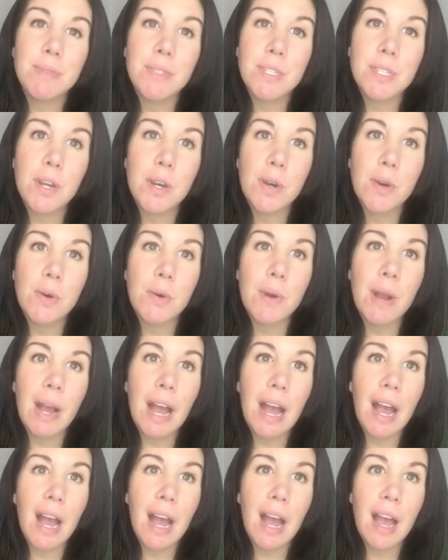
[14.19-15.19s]
So
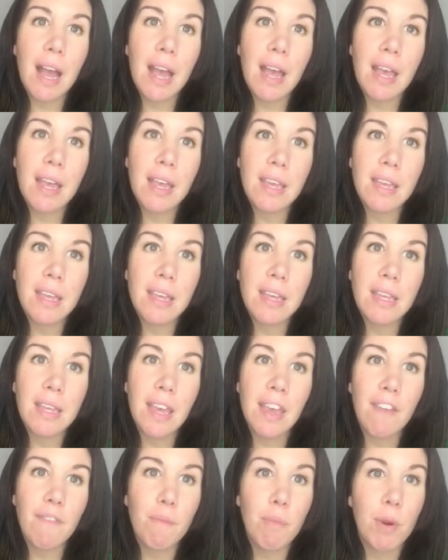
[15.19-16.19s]
I
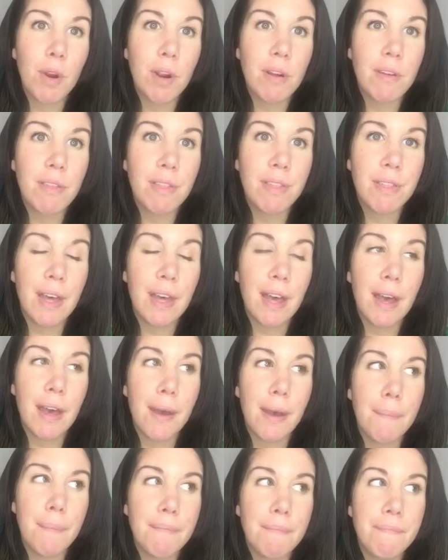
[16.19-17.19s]
gave birth
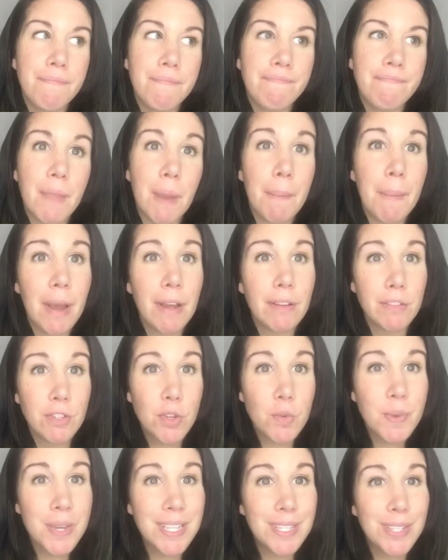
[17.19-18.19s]
about
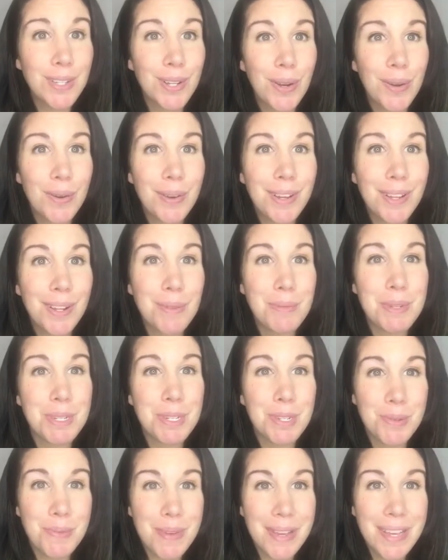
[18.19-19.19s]
2 weeks ago. It'll be
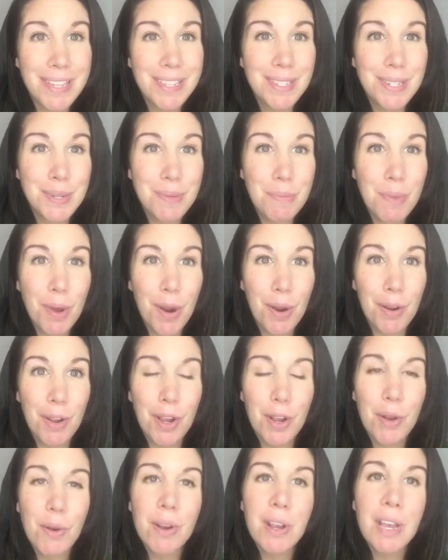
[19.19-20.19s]
2 weeks
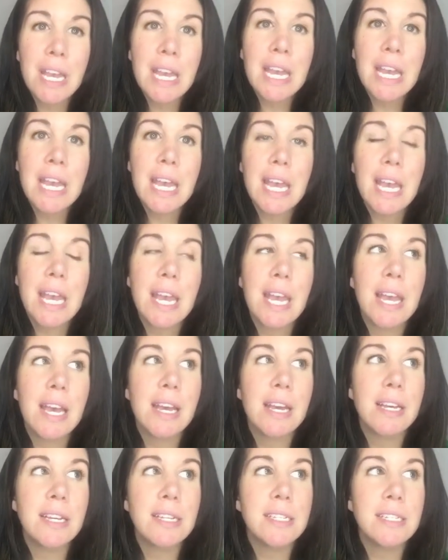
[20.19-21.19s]
tomorrow,
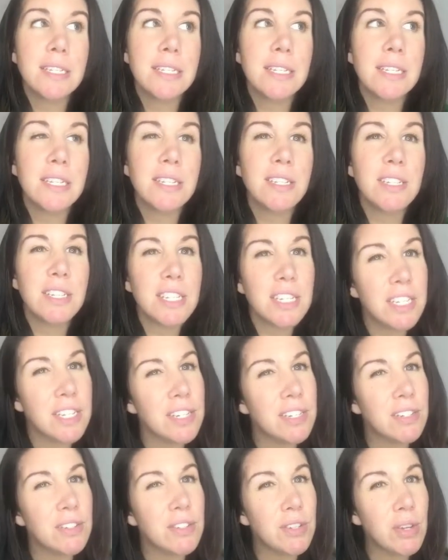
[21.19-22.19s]
and
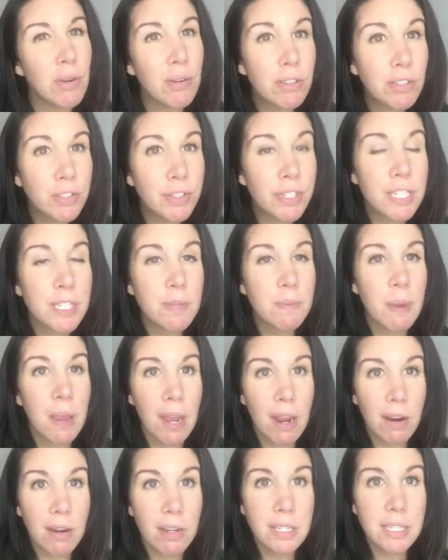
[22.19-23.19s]
in total
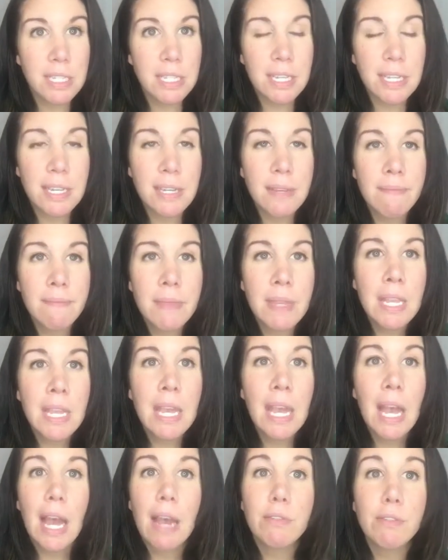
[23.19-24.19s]
transparency,
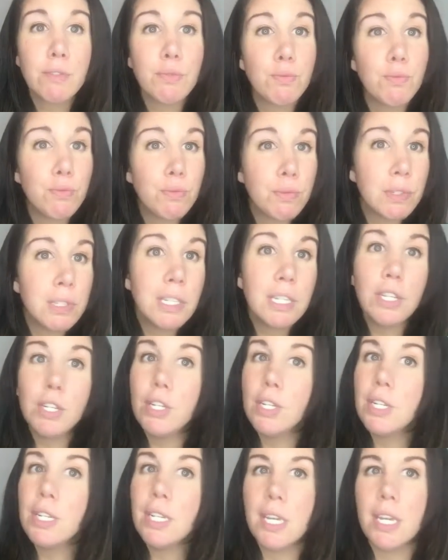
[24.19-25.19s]
I was really
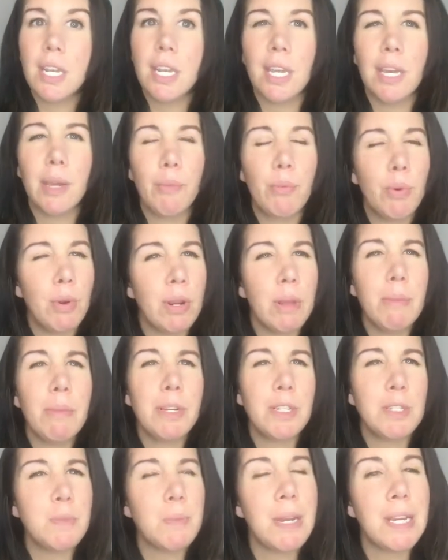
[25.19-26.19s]
good eating pretty
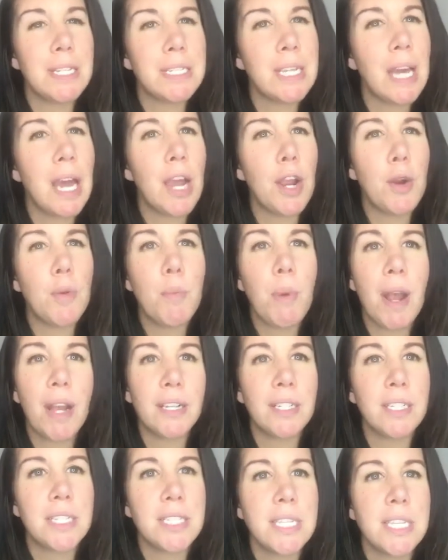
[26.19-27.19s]
much my entire
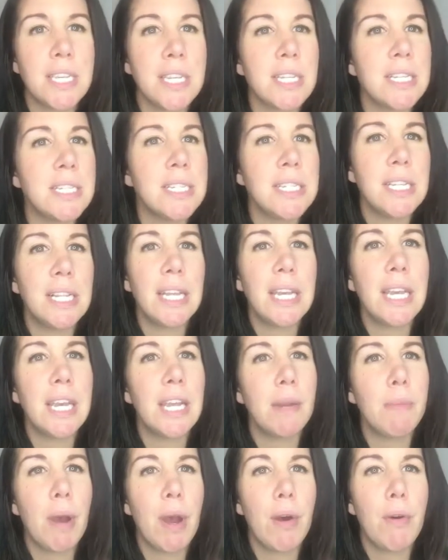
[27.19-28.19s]
pregnancy until I
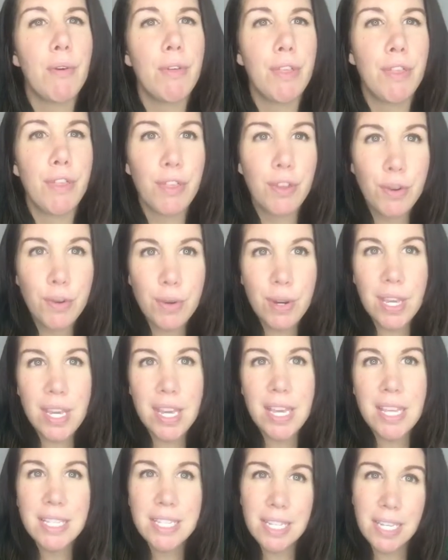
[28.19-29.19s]
hit about
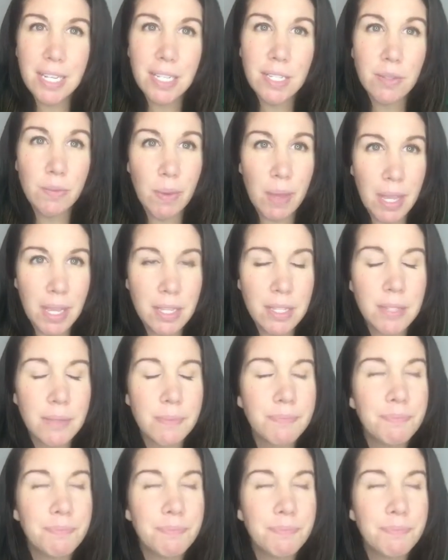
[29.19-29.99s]
36 weeks.